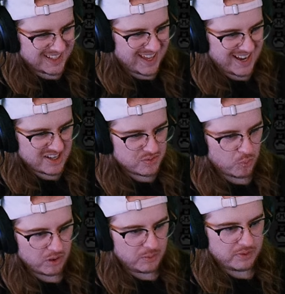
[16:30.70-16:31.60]
X
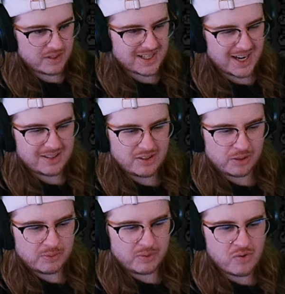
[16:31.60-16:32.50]
work with this? I
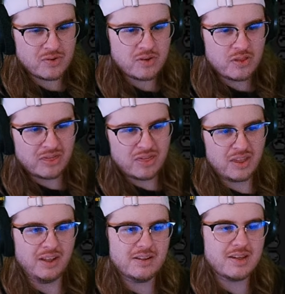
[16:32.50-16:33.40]
don't
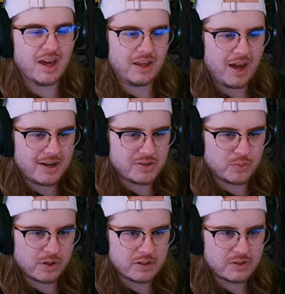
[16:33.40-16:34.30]
think Tech X
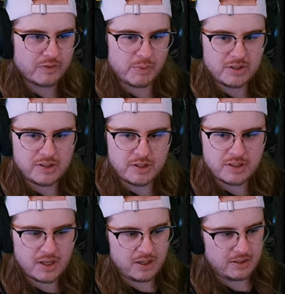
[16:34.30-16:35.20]
works from what Zidget
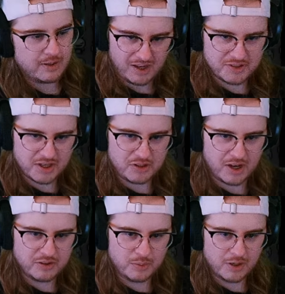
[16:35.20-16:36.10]
said. Because I
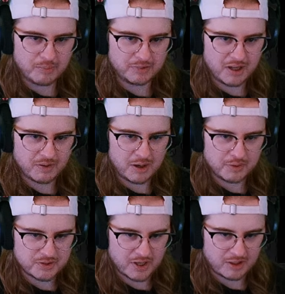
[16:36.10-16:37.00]
do want to play around with
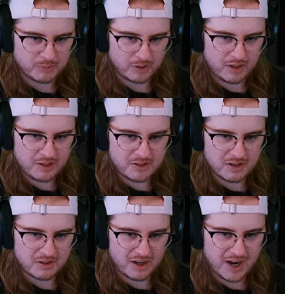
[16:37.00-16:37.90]
this item more.
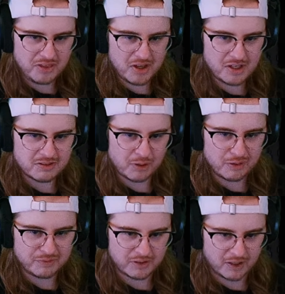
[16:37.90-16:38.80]
I think it is a very
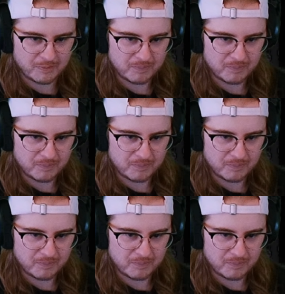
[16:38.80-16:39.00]
fun item.